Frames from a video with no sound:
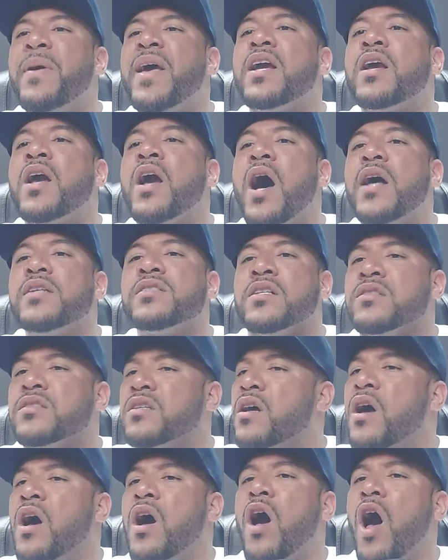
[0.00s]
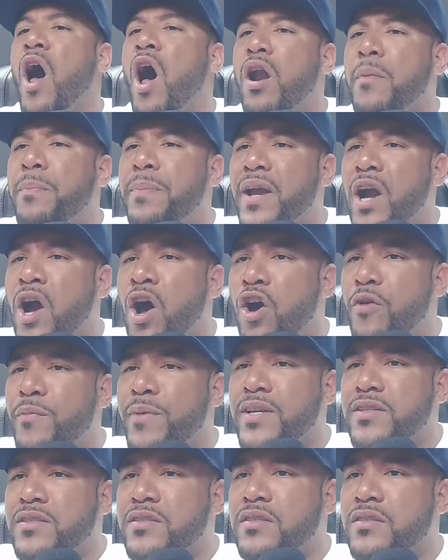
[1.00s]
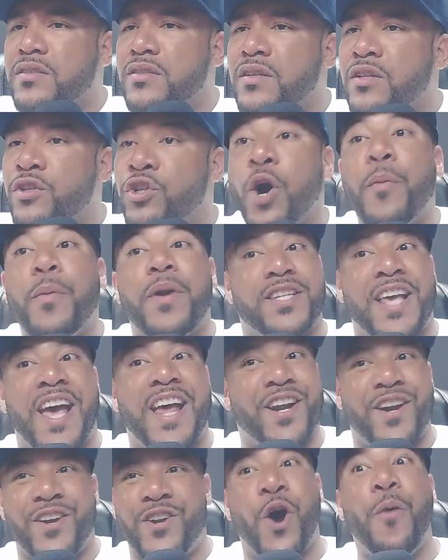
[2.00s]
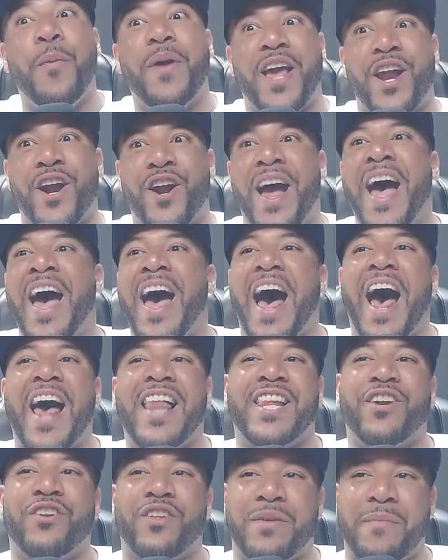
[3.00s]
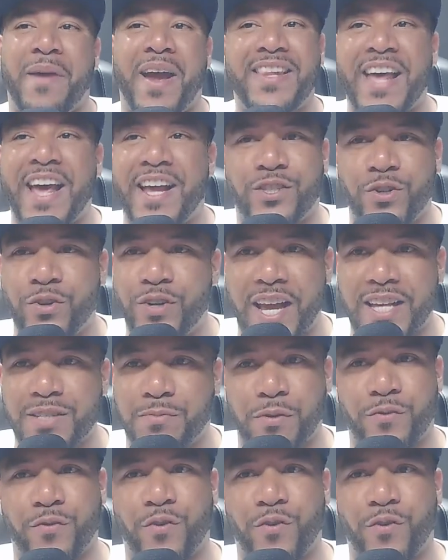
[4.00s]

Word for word: cousins, all the big homies. Right. Nobody had heard that. Nobody heard. I literally made that 2 days before